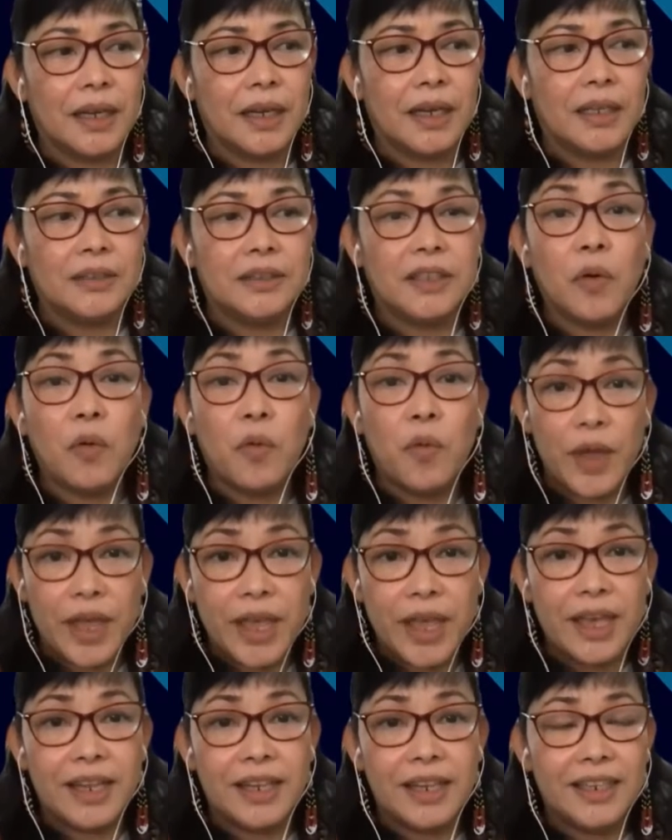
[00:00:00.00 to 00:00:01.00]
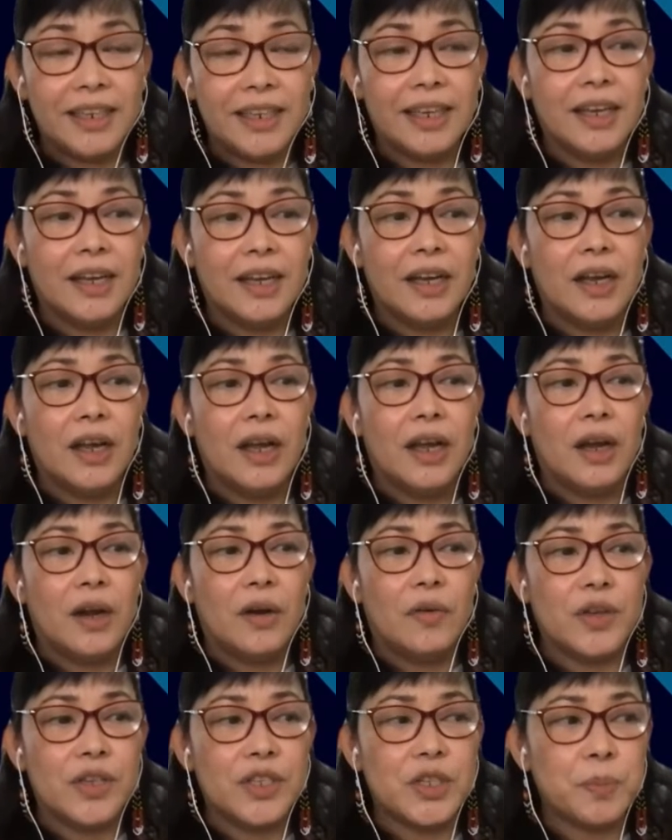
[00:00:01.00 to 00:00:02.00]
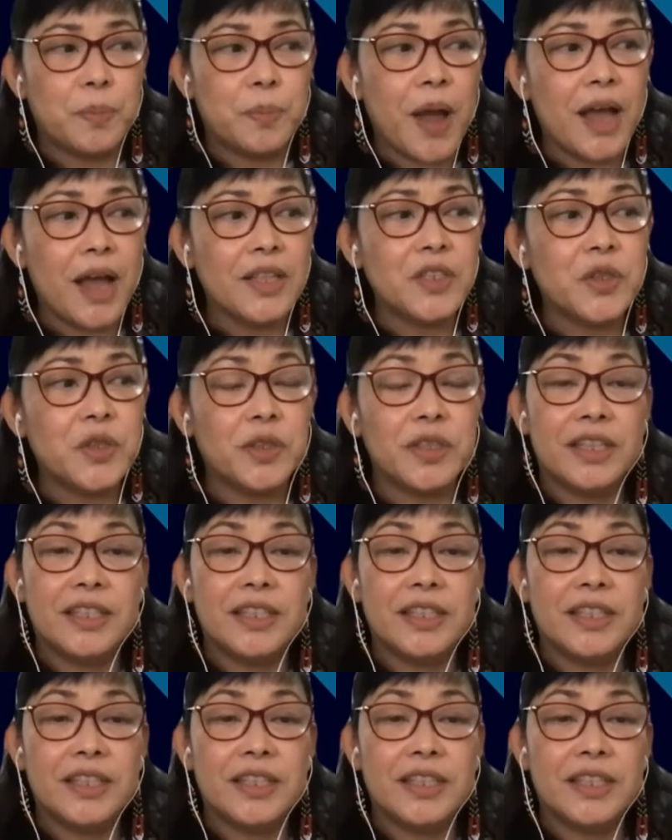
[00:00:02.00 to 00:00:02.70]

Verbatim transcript: The will responds to the